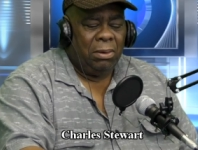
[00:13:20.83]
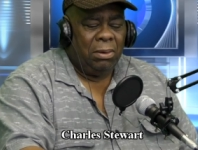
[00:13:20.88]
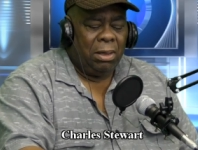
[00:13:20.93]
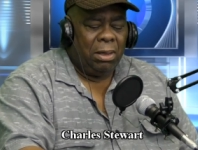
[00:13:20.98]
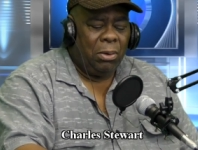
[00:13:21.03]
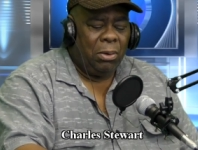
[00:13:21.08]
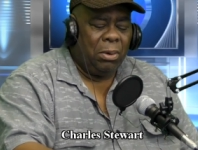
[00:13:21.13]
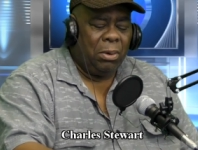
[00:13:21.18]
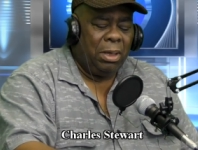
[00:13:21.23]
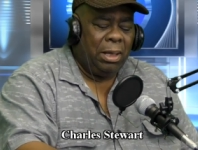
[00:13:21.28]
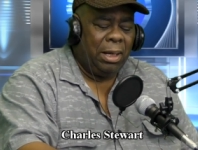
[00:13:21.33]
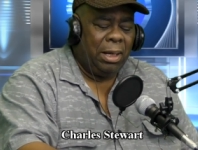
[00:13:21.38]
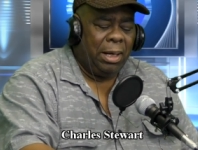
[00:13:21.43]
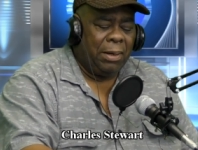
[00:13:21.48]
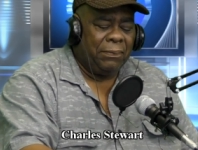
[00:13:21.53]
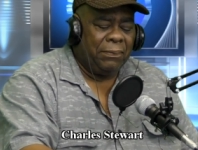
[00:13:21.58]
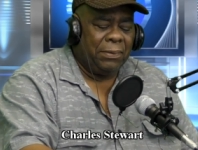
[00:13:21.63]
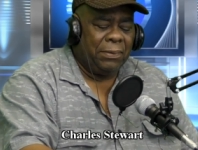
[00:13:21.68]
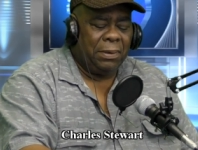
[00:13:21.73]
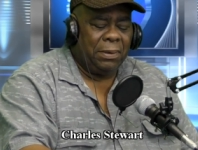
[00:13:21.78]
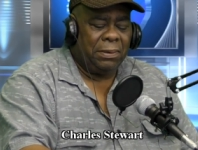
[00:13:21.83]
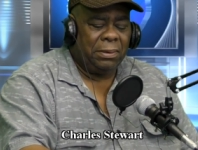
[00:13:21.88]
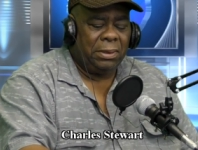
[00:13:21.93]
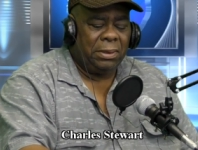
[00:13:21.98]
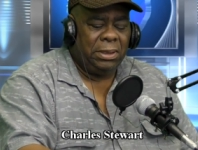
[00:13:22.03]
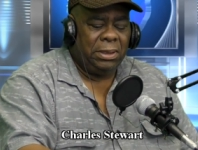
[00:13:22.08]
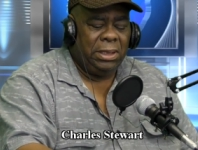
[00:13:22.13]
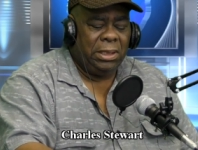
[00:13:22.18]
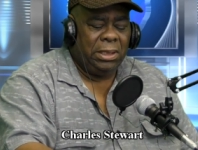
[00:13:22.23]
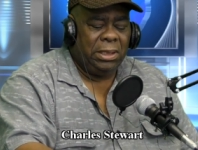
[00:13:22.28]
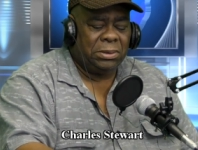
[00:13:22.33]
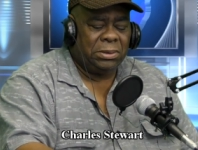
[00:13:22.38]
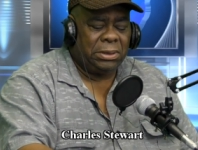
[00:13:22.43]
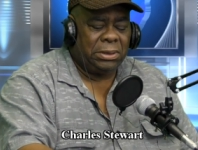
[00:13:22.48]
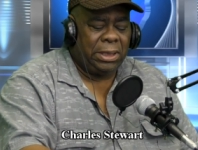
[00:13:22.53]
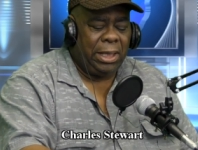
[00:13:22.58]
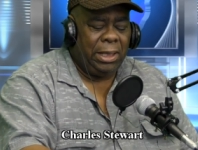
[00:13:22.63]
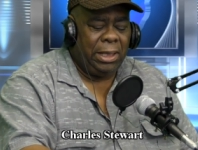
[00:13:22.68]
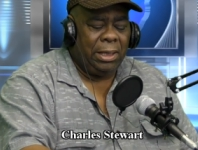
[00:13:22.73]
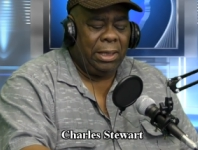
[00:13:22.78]
lower level, you know,
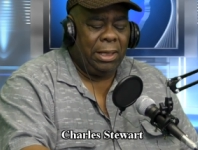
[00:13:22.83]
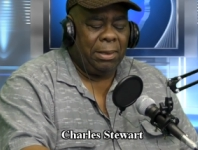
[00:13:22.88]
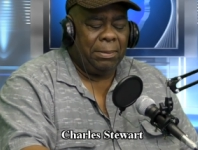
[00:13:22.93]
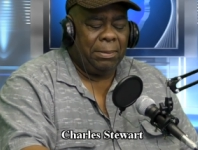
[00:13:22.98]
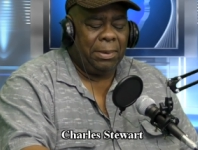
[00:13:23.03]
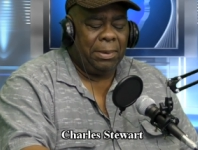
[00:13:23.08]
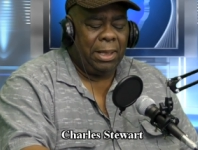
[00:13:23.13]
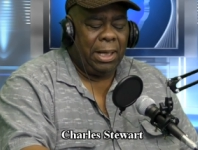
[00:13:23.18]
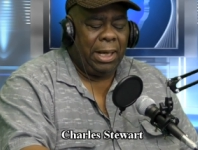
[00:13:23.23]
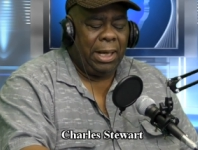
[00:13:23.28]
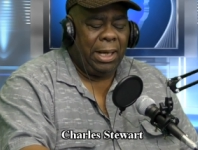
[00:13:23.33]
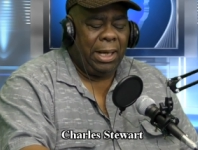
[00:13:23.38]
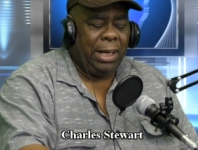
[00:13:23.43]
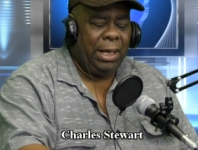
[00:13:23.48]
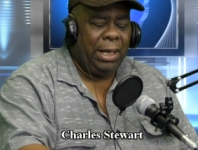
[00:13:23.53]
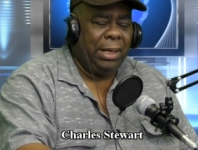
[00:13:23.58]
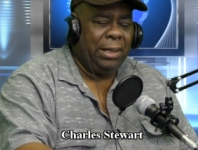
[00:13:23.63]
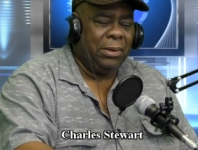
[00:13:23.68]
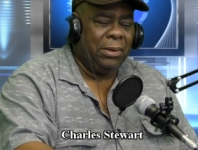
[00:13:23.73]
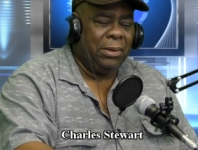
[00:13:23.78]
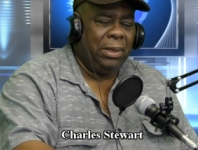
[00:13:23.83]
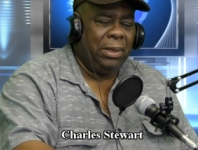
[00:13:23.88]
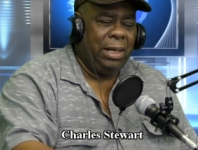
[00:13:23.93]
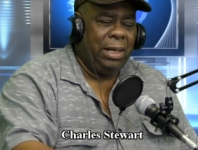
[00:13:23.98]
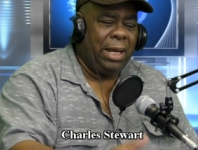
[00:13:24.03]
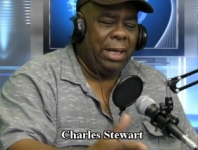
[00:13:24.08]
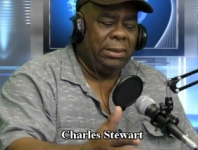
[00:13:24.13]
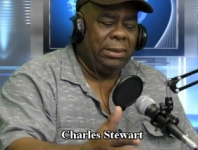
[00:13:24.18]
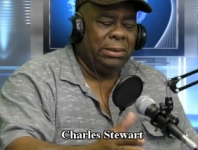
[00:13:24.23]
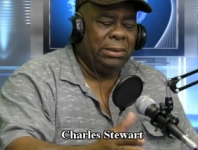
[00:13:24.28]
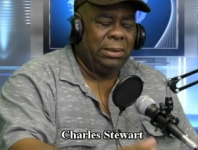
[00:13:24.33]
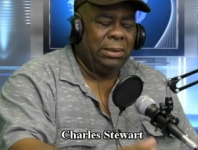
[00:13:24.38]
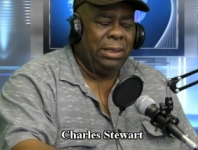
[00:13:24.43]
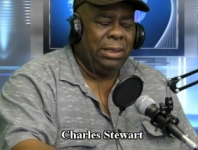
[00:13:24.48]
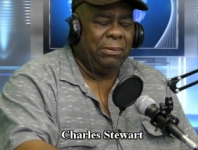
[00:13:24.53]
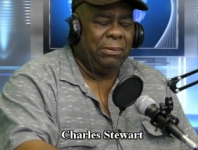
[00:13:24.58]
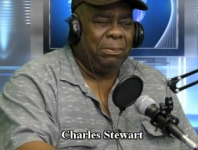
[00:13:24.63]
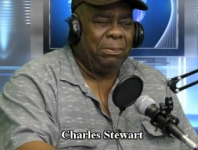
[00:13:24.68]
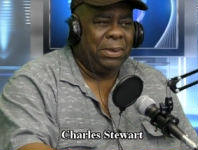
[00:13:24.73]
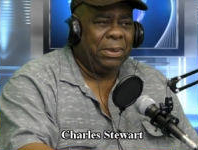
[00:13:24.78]
state level, and on a national
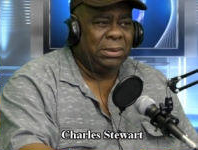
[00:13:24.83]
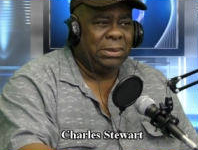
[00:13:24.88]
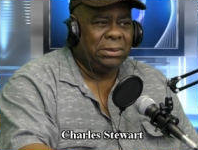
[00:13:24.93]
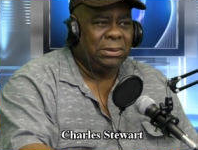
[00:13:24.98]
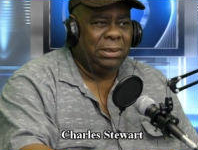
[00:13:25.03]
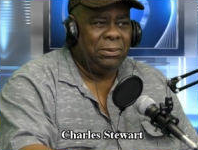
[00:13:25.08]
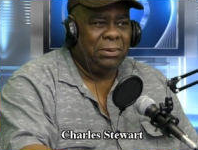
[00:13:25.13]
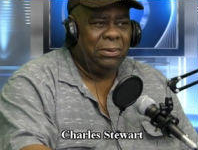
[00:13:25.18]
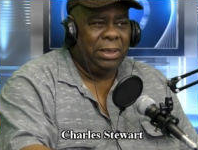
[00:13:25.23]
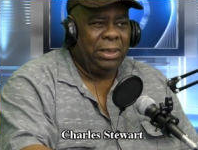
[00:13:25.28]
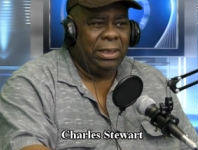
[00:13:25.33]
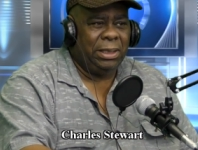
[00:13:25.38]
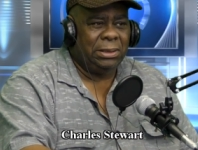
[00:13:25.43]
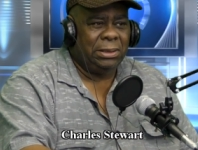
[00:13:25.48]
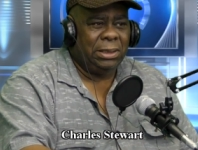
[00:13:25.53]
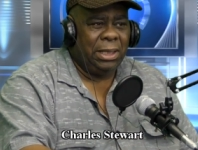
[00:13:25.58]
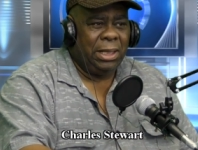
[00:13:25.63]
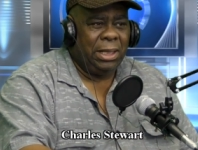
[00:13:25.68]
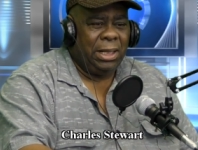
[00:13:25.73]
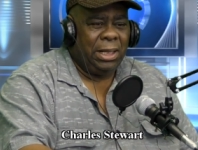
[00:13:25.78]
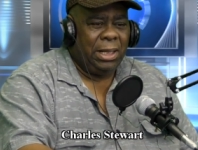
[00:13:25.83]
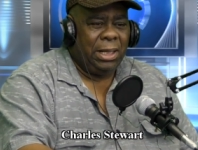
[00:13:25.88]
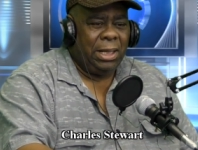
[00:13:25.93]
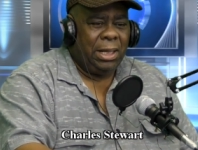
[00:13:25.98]
level, president race